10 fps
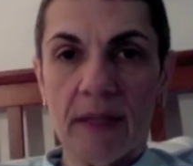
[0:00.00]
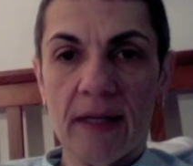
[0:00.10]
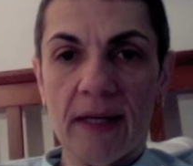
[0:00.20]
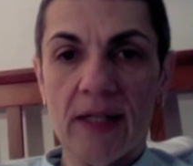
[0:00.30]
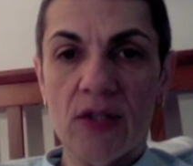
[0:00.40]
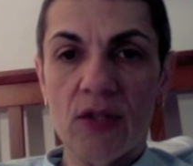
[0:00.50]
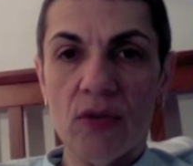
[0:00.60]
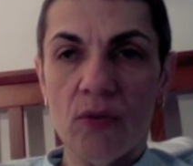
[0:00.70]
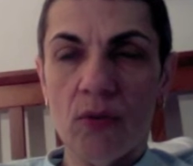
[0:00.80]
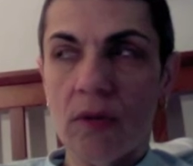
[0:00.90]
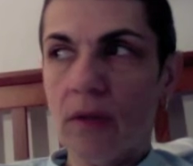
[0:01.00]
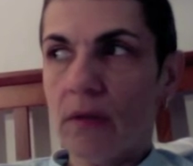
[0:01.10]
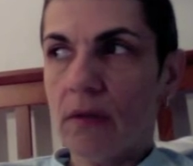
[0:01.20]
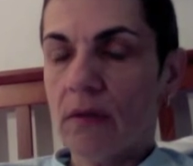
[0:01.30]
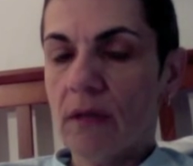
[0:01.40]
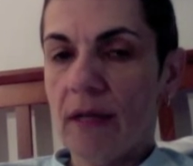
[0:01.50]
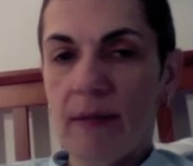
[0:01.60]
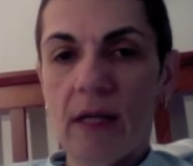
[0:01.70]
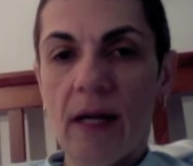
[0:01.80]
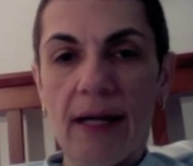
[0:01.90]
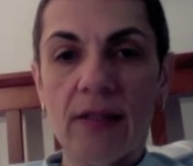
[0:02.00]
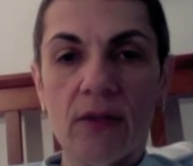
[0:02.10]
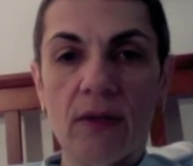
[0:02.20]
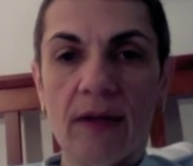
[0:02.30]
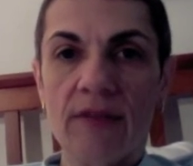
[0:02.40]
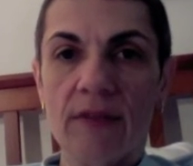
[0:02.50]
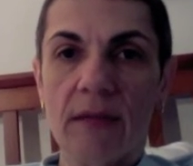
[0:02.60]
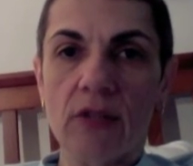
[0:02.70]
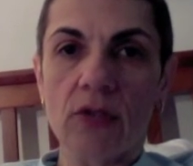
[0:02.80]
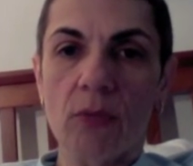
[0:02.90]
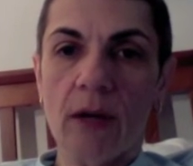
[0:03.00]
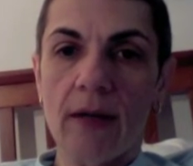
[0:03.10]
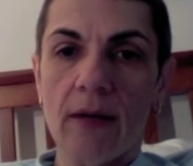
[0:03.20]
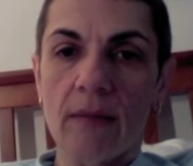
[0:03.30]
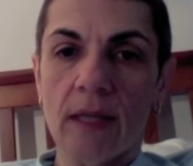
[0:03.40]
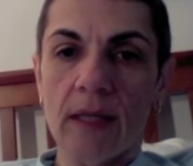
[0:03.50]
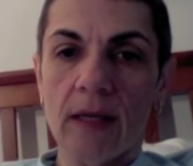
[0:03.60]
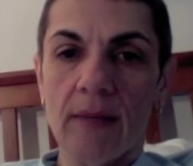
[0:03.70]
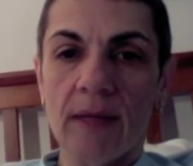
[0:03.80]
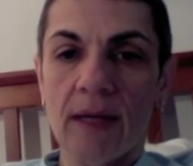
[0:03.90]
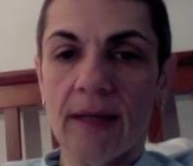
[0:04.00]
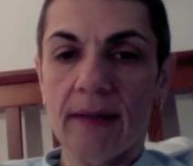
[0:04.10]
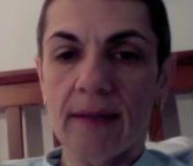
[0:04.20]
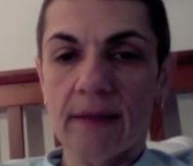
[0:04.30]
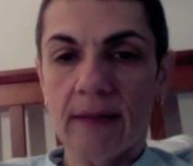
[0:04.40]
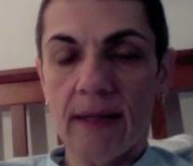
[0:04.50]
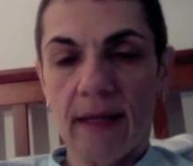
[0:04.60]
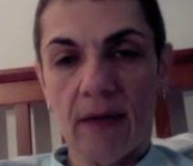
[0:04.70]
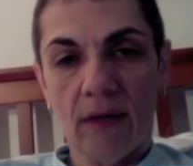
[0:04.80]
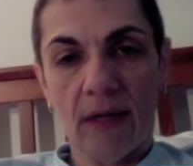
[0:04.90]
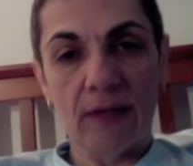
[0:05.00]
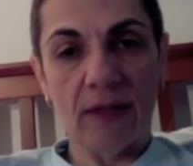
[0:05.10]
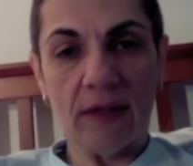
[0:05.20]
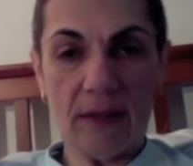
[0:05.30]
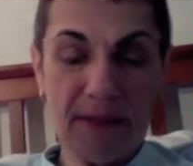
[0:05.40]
I do have some extra weight on me. I'm not anorexic.